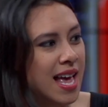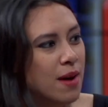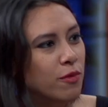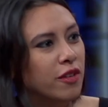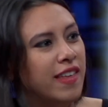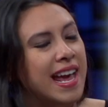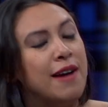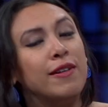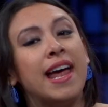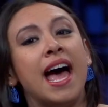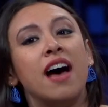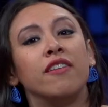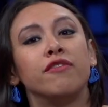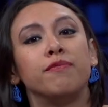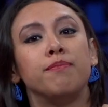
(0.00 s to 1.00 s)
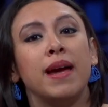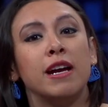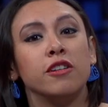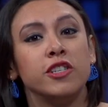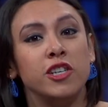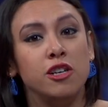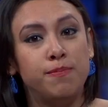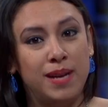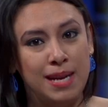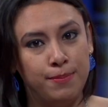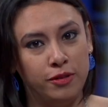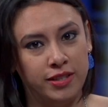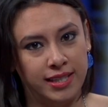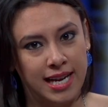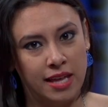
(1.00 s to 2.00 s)
Where they would have paired two
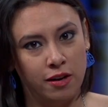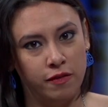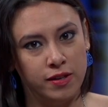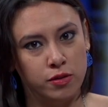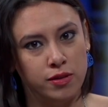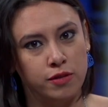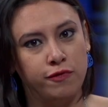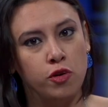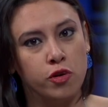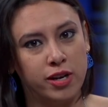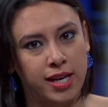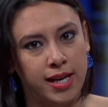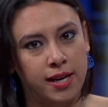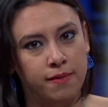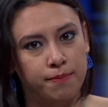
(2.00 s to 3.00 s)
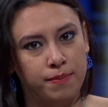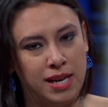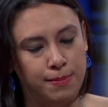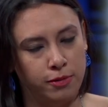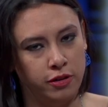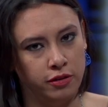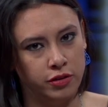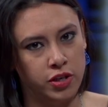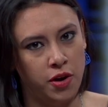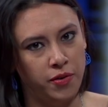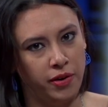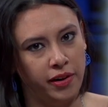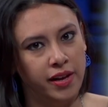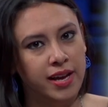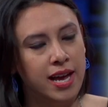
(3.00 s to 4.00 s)
people together. This was 40 people
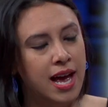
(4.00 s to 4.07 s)
total.